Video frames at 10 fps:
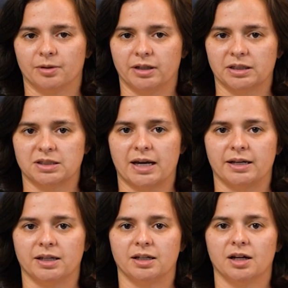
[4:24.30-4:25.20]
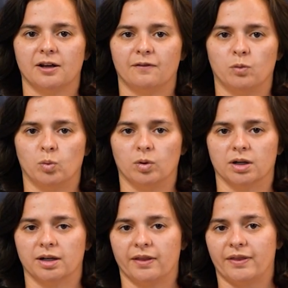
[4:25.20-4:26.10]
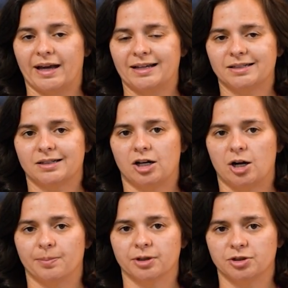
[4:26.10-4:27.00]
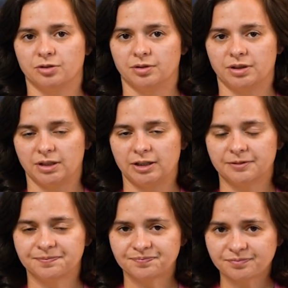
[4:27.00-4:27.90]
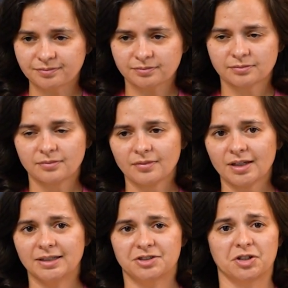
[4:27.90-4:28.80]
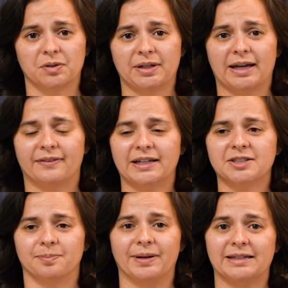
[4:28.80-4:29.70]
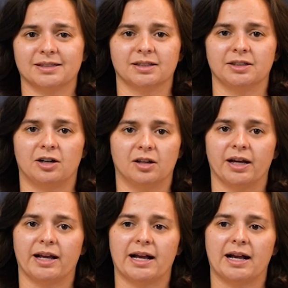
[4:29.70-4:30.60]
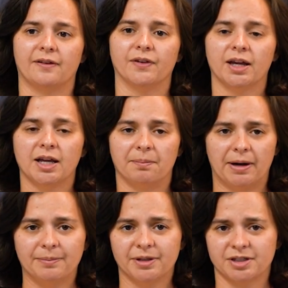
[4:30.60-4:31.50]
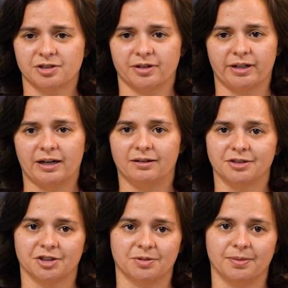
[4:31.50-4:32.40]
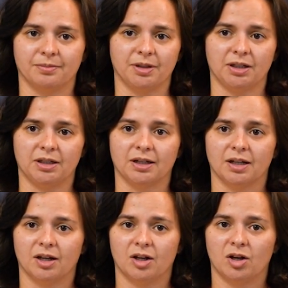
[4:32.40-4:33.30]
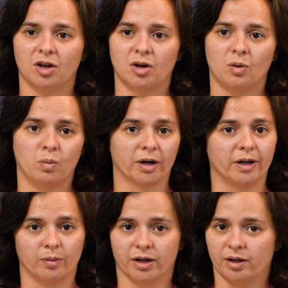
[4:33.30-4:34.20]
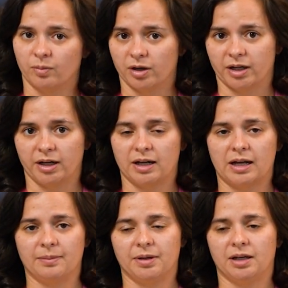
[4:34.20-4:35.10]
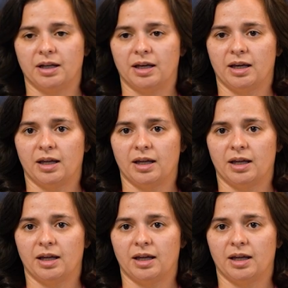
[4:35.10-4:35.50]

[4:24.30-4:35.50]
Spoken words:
really excited for that opportunity. So yeah, that's basically all I have. My business right now has just been me working. I mean,